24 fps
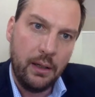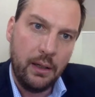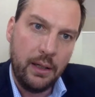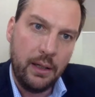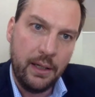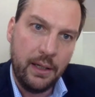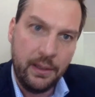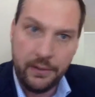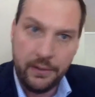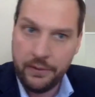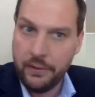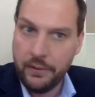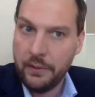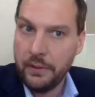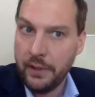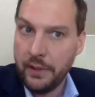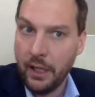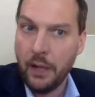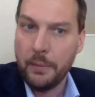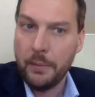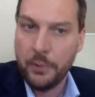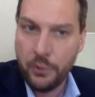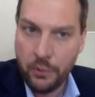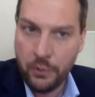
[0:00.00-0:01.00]
is
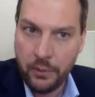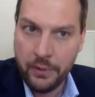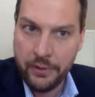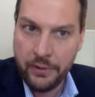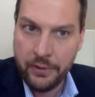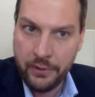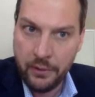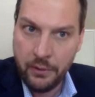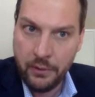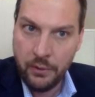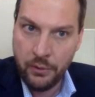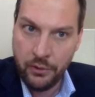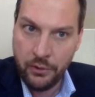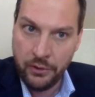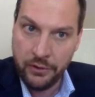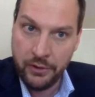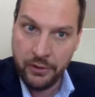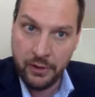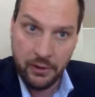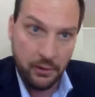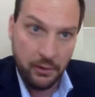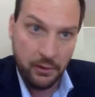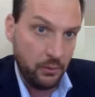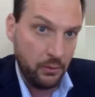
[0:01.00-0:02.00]
the arbitral institutions,
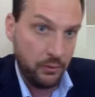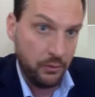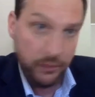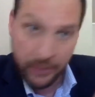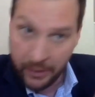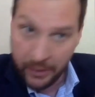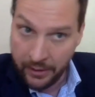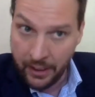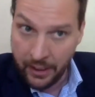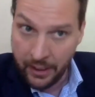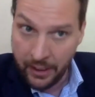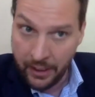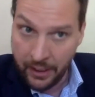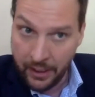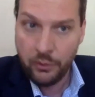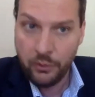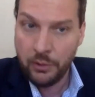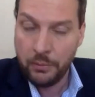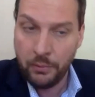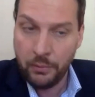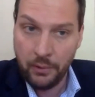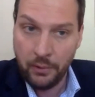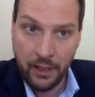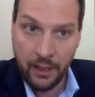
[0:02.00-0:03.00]
and you see that the
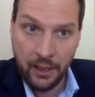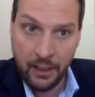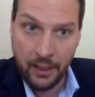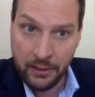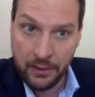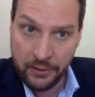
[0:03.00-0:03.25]
AAA,